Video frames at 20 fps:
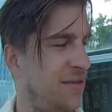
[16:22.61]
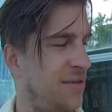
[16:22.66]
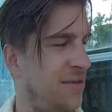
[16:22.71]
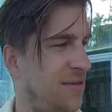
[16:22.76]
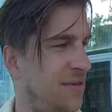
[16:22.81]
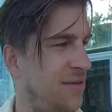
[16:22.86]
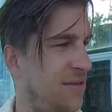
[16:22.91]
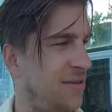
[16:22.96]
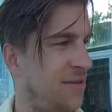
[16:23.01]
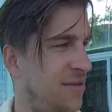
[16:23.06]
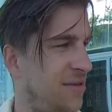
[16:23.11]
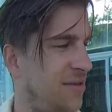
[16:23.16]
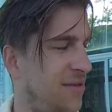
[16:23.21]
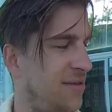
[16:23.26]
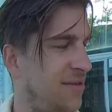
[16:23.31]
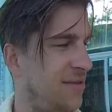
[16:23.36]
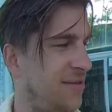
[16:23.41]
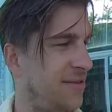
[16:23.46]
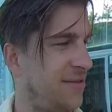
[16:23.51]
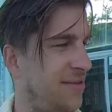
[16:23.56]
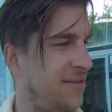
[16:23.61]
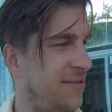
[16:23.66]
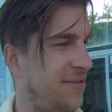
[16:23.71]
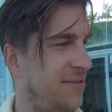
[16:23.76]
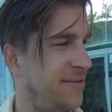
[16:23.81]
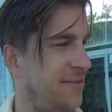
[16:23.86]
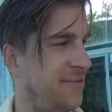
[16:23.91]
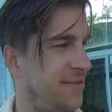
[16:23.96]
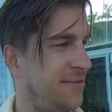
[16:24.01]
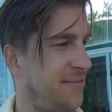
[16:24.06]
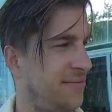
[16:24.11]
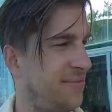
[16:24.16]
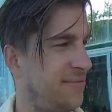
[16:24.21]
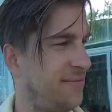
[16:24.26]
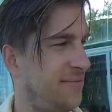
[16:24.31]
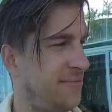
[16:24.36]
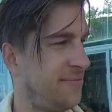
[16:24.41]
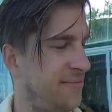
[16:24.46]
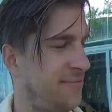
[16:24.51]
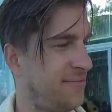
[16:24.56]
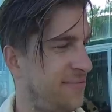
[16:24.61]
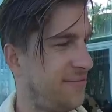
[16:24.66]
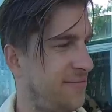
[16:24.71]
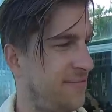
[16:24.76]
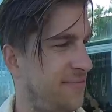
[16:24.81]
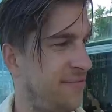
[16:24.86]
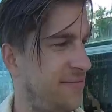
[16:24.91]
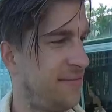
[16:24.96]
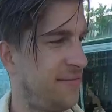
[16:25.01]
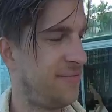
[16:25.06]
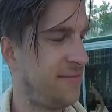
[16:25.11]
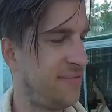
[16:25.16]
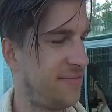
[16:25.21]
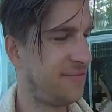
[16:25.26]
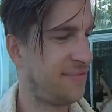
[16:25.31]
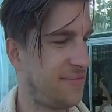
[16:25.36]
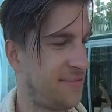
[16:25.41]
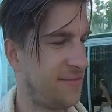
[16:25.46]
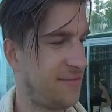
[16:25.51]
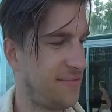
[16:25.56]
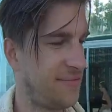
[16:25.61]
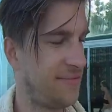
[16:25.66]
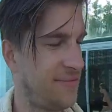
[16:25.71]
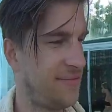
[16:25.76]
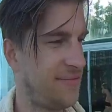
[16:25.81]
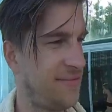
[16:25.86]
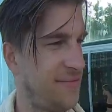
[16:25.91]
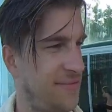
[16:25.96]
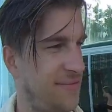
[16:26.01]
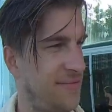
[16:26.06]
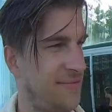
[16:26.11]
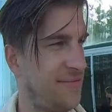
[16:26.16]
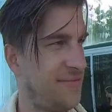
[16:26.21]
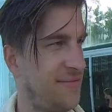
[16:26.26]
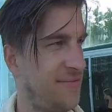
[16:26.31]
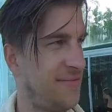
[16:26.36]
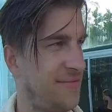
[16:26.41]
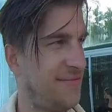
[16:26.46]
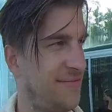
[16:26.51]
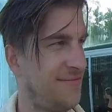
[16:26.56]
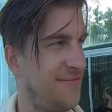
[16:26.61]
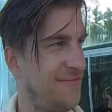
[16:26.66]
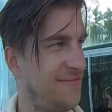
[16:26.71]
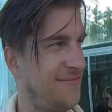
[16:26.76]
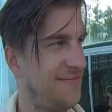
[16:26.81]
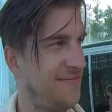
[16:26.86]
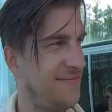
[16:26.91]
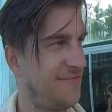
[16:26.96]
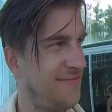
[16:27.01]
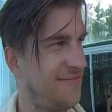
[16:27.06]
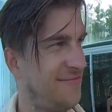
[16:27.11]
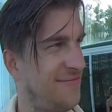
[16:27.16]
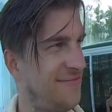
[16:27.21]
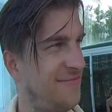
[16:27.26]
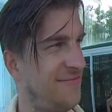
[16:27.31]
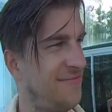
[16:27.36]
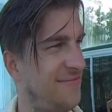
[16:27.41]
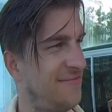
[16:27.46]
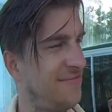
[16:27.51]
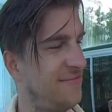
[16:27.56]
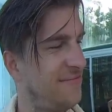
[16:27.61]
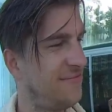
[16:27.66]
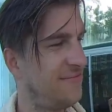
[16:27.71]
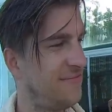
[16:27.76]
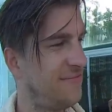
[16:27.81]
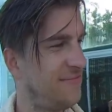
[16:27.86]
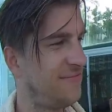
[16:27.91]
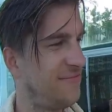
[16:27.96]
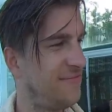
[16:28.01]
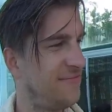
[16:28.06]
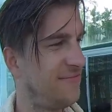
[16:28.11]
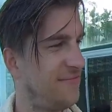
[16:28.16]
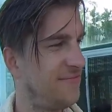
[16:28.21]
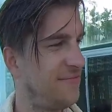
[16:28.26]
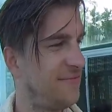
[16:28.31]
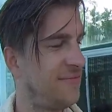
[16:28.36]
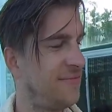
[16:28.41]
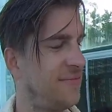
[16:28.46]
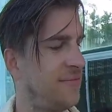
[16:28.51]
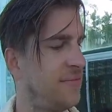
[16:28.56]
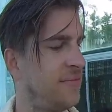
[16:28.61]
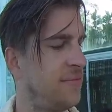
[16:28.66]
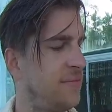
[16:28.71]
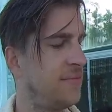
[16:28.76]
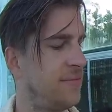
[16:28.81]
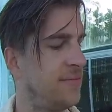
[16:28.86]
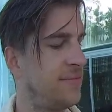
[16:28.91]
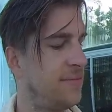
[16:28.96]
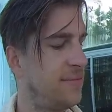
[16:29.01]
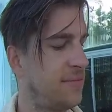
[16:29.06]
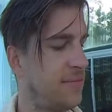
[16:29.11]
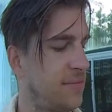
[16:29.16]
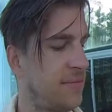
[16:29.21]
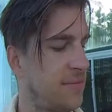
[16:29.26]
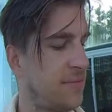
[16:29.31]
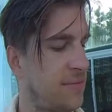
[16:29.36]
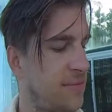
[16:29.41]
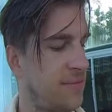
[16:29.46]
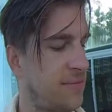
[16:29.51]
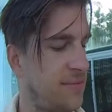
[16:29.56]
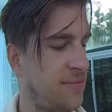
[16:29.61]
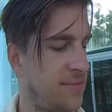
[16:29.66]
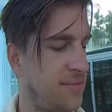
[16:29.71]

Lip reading: (silent)